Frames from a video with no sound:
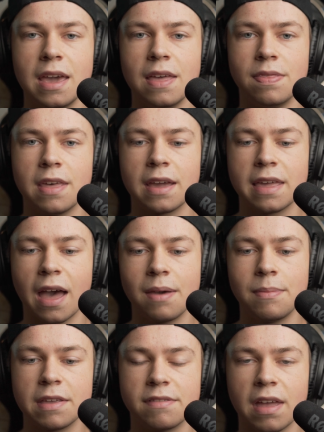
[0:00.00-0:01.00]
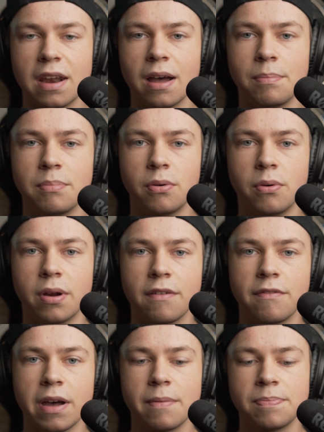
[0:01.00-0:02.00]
in their gaming setup or whatever,